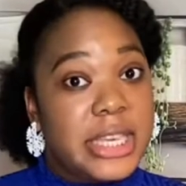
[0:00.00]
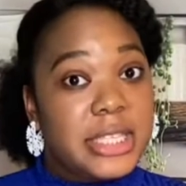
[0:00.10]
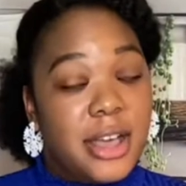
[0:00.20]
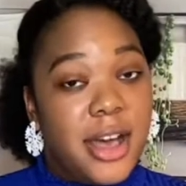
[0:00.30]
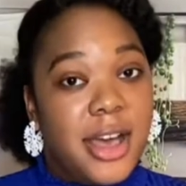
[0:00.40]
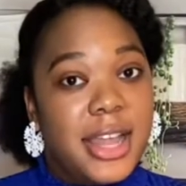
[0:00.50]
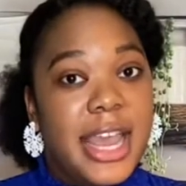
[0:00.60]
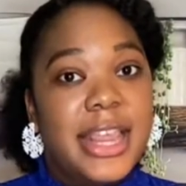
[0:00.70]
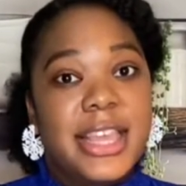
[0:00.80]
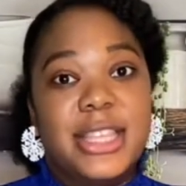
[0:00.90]
on
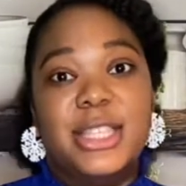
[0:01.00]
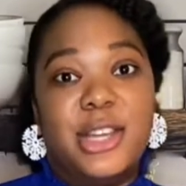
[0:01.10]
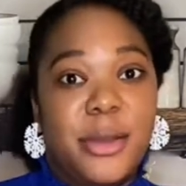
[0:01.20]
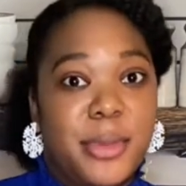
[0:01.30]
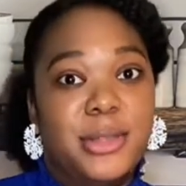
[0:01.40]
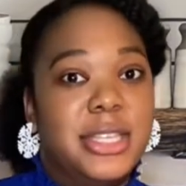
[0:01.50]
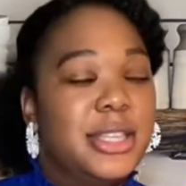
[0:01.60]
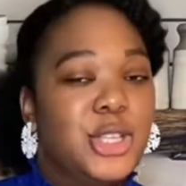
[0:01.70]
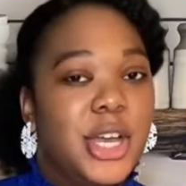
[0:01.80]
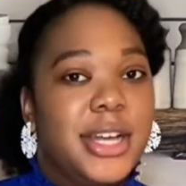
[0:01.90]
and then start melting the
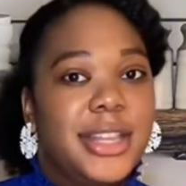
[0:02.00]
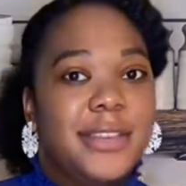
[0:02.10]
chocolate.